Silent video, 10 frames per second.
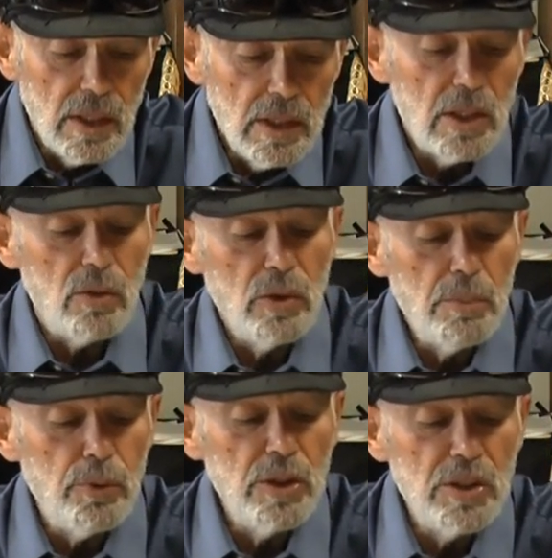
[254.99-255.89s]
You know, we
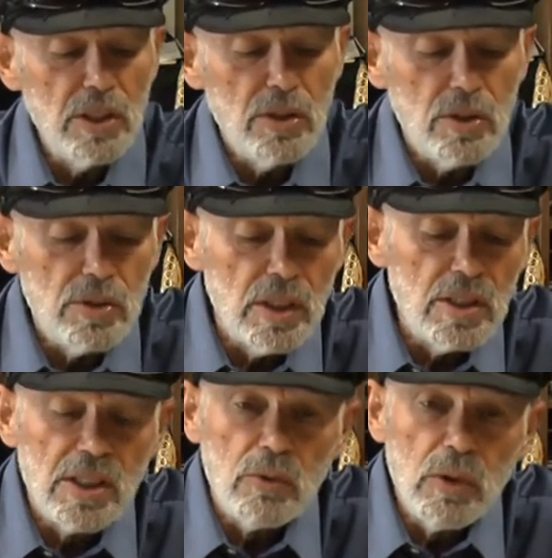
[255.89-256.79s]
appreciate those
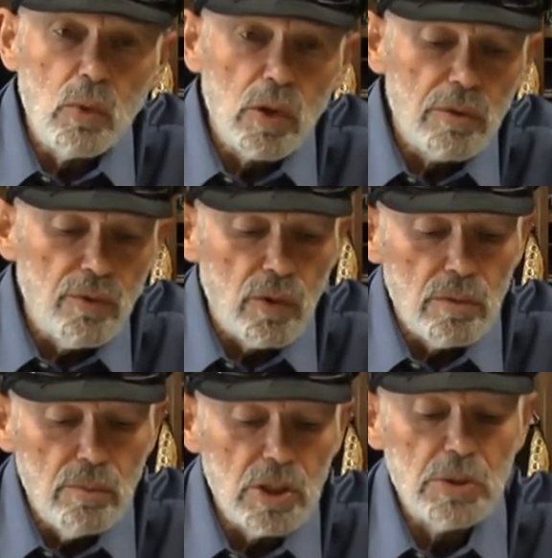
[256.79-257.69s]
things that we work for
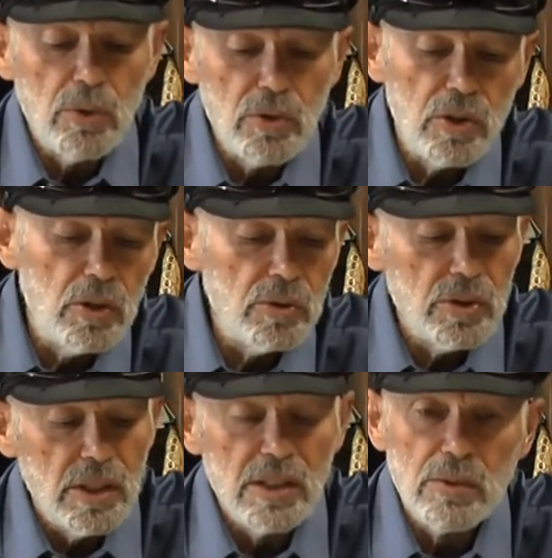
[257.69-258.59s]
much more than
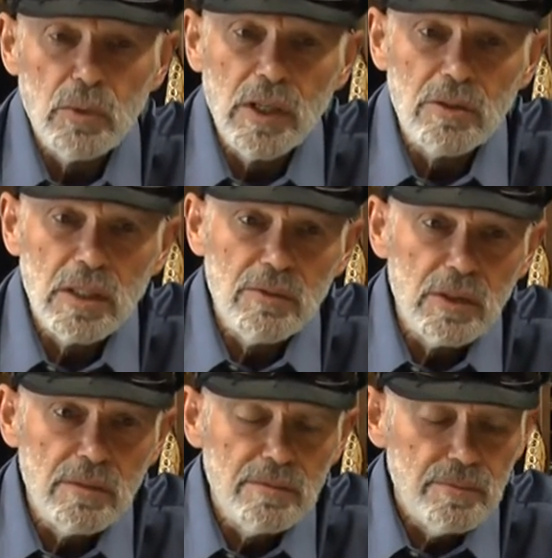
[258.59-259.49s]
those things that we are given.
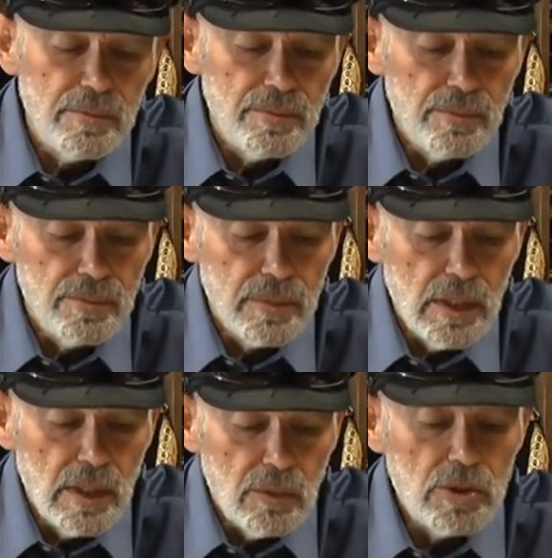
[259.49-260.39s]

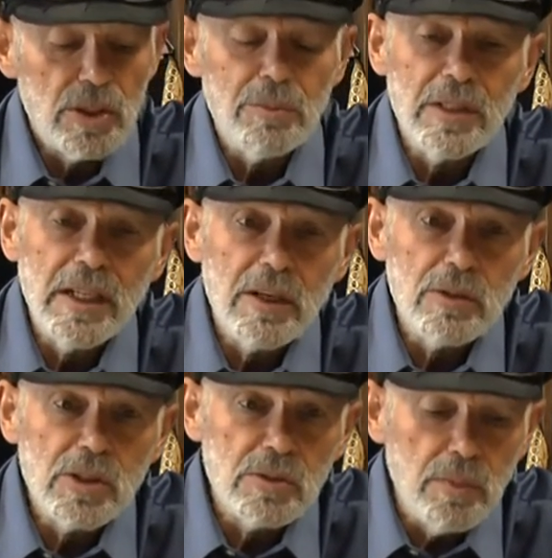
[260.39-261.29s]
When someone
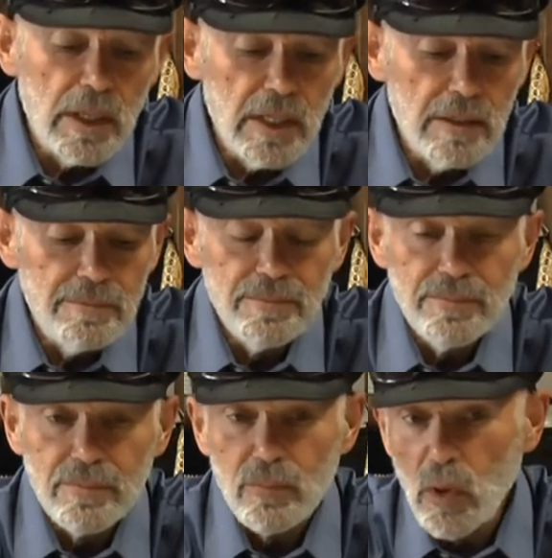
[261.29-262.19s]
inherits his money,
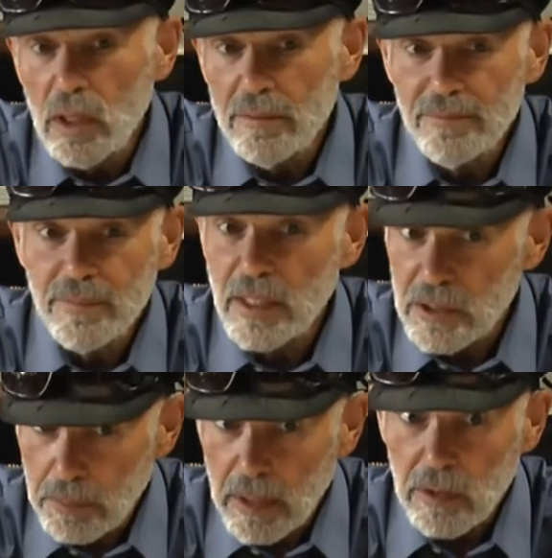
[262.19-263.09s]
well, they
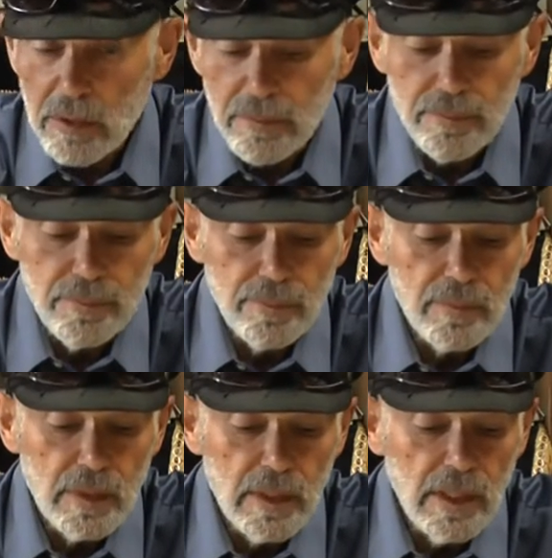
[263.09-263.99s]
spend it.
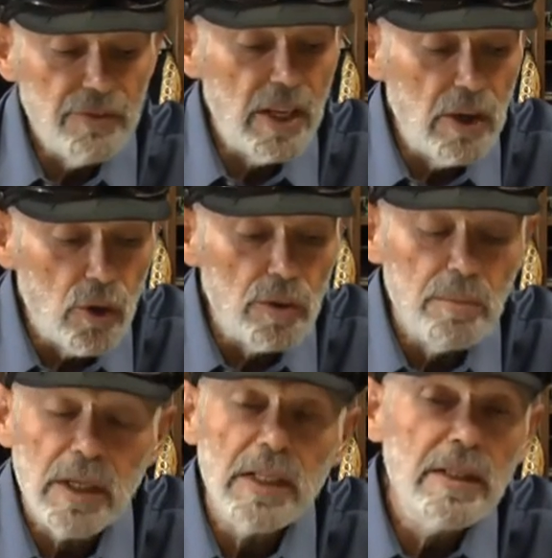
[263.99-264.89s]
If they earn
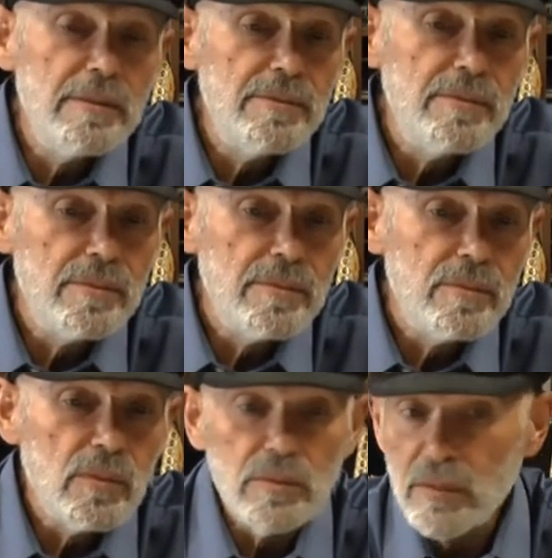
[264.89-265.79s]
money,
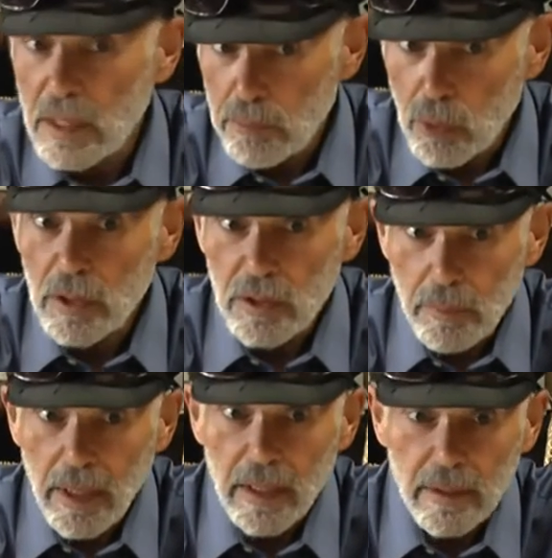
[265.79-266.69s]
they put it in the
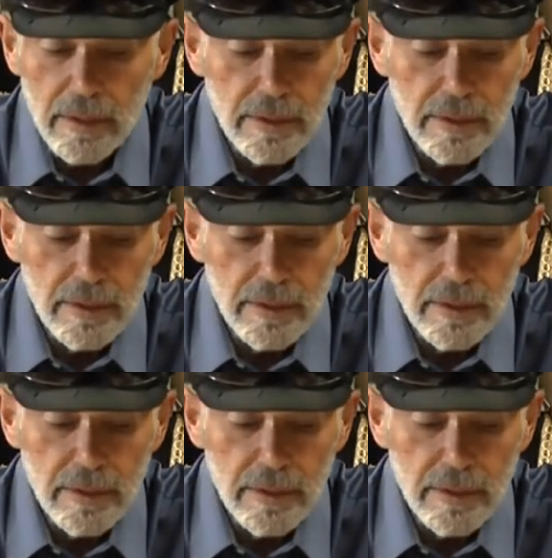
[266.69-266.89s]
bank.